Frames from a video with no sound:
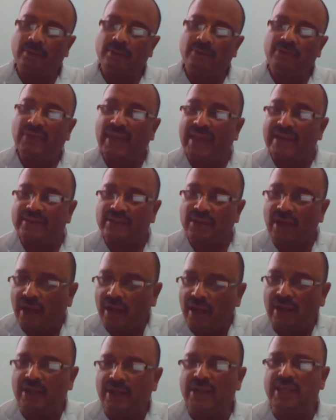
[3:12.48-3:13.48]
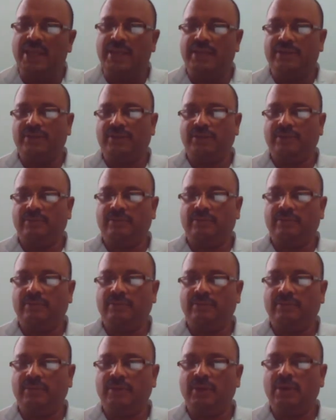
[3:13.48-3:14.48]
There is little need
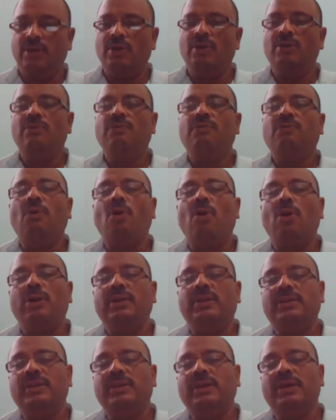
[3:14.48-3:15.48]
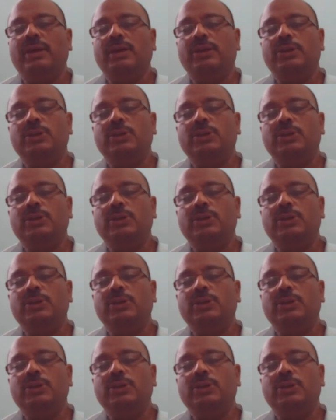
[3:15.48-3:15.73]
for the